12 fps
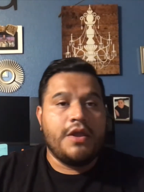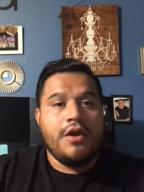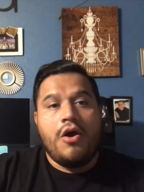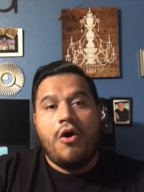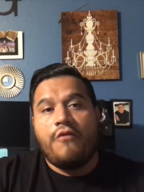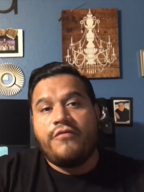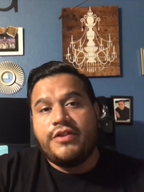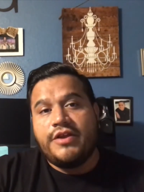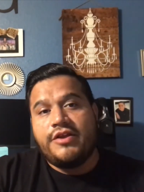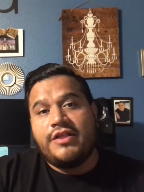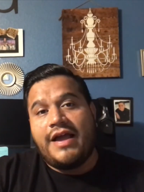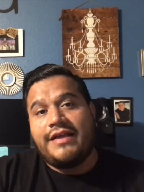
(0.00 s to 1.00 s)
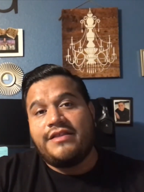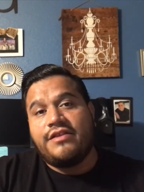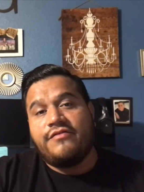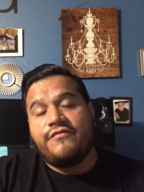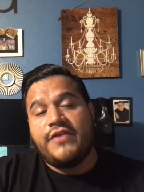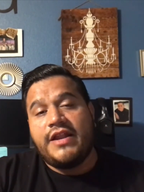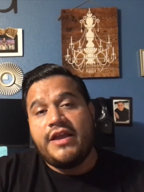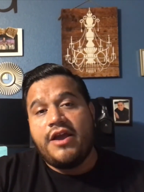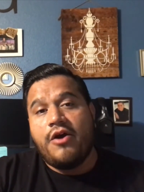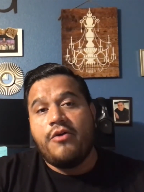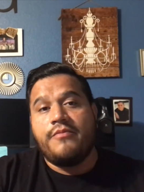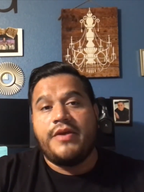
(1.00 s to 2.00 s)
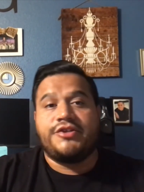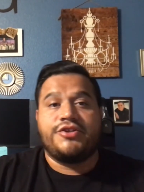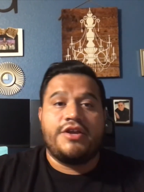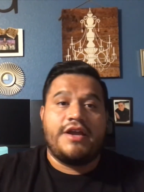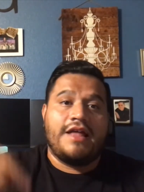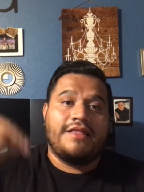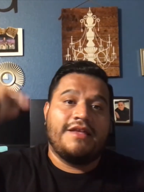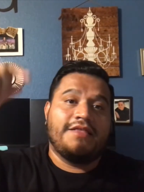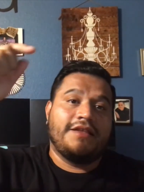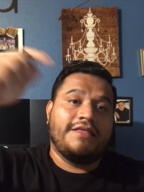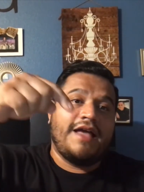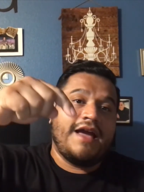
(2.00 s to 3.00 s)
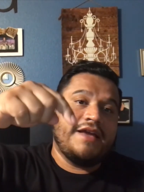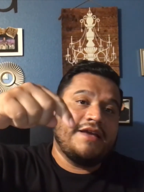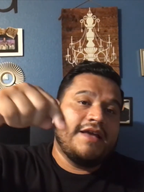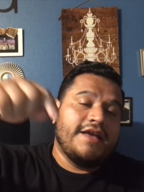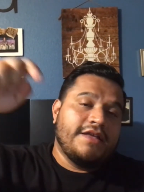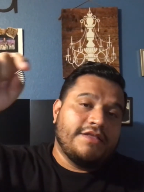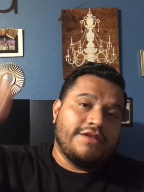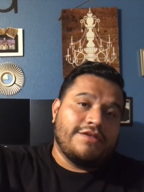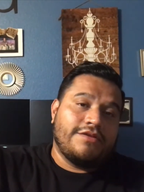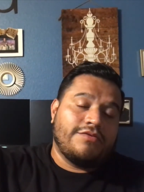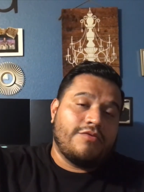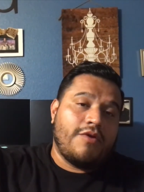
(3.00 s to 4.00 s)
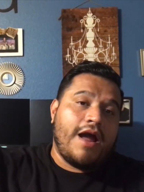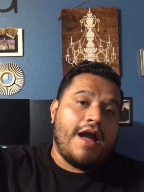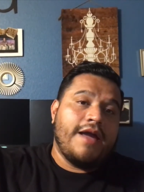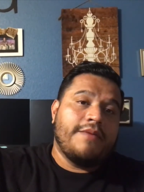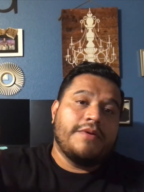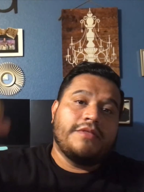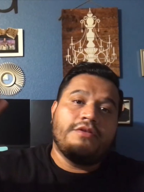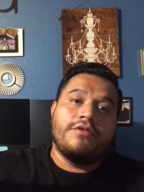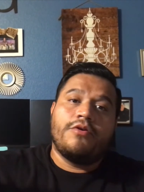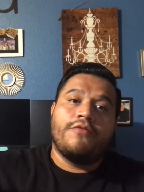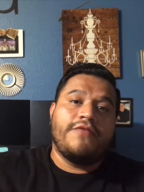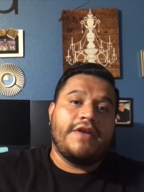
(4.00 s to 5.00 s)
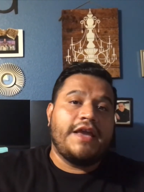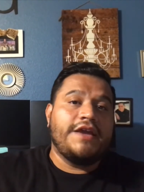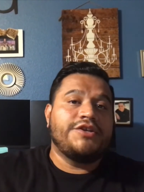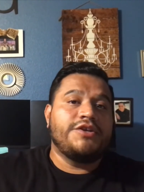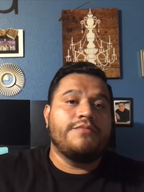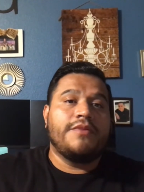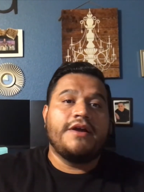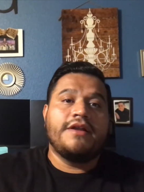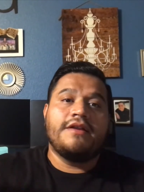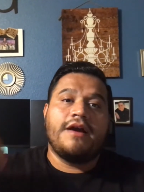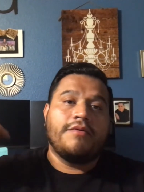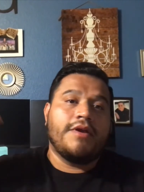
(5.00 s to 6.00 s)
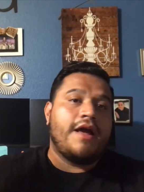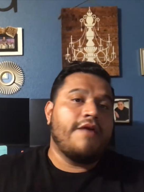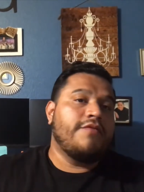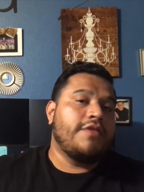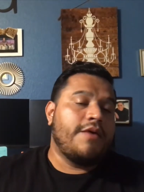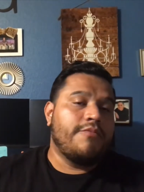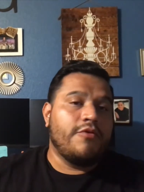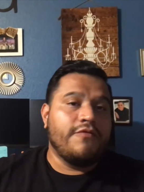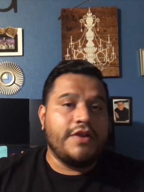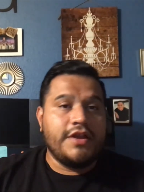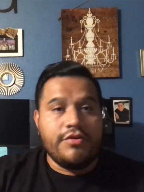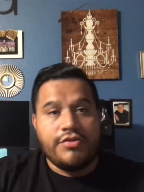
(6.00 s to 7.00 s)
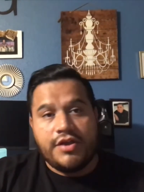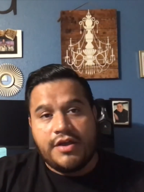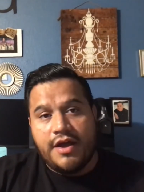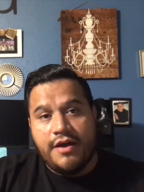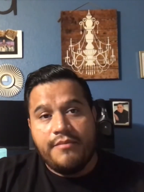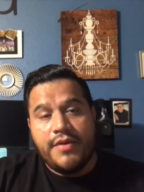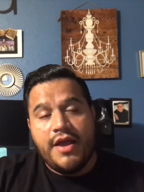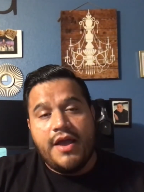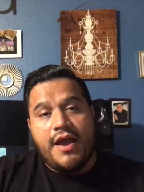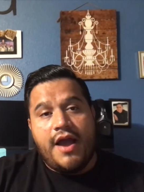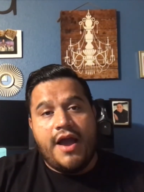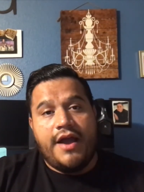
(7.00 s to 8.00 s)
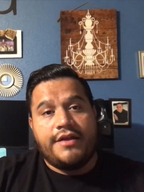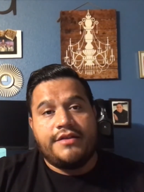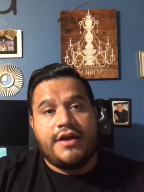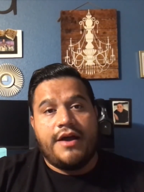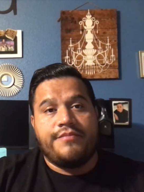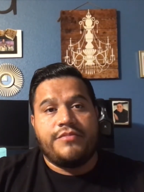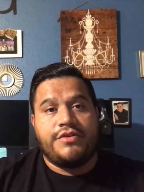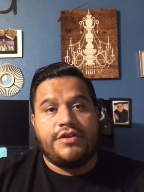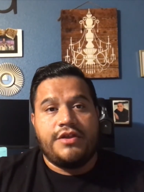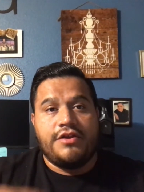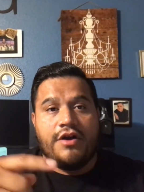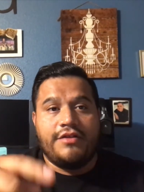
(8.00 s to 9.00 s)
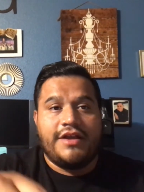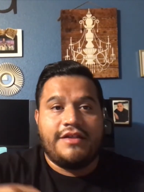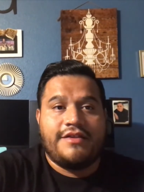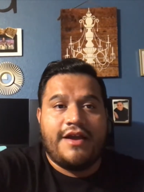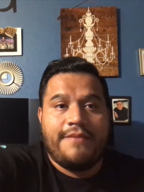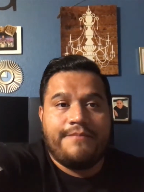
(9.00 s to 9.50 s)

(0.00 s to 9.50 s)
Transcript: Hopefully you liked this video. Make sure you guys hit the like, subscribe, hit the notification button. I'm going to have a lot more videos to come. And see y'all next time.